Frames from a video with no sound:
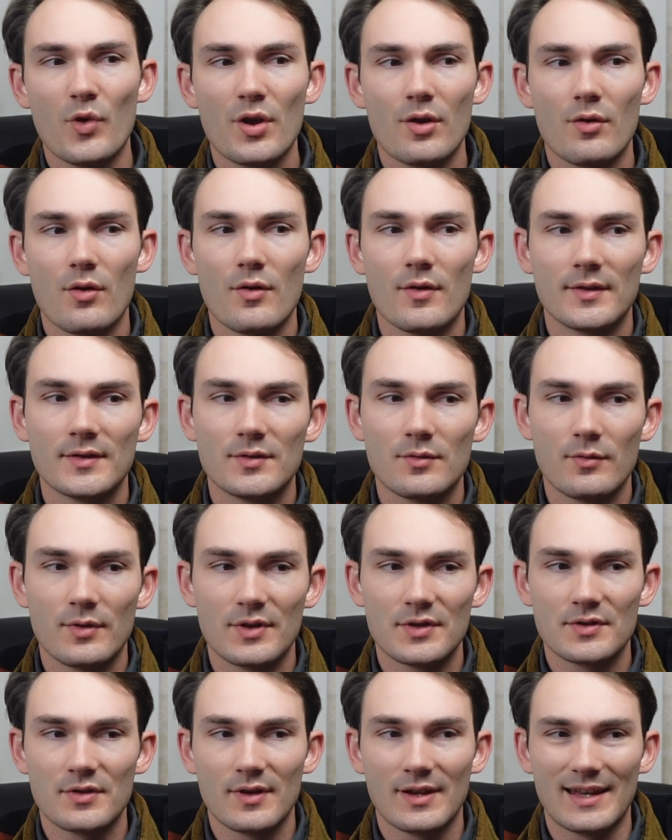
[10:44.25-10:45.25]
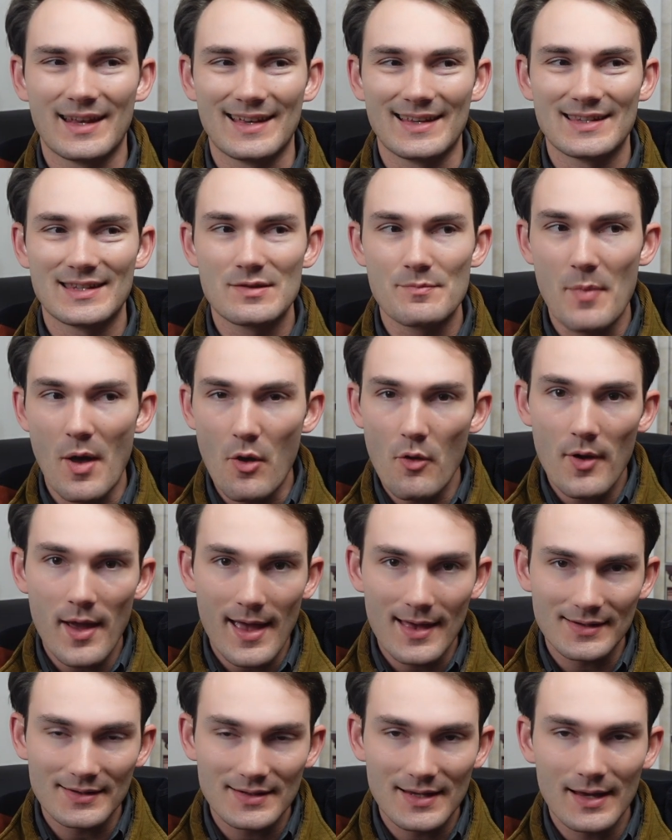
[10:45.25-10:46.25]
we are also going to start getting
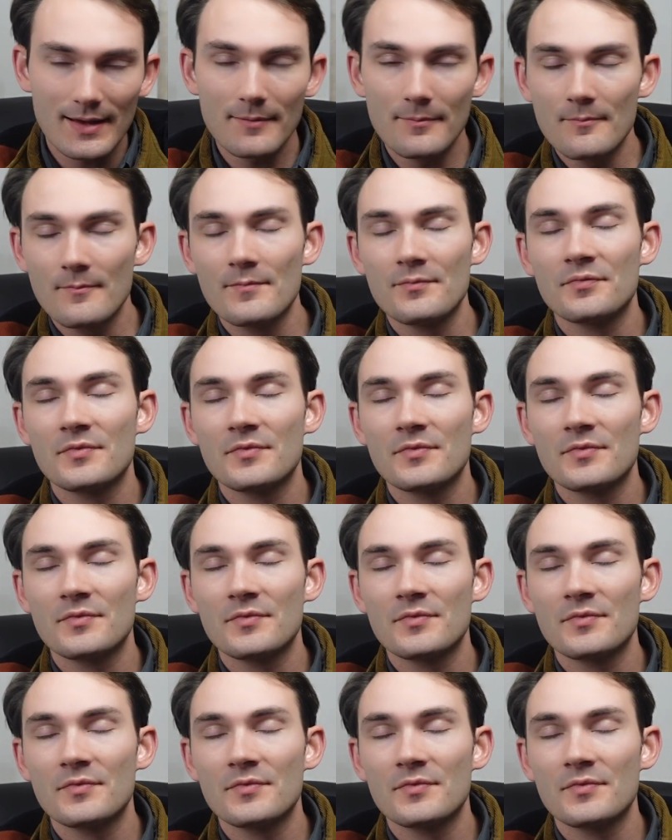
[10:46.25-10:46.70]
spellcasting.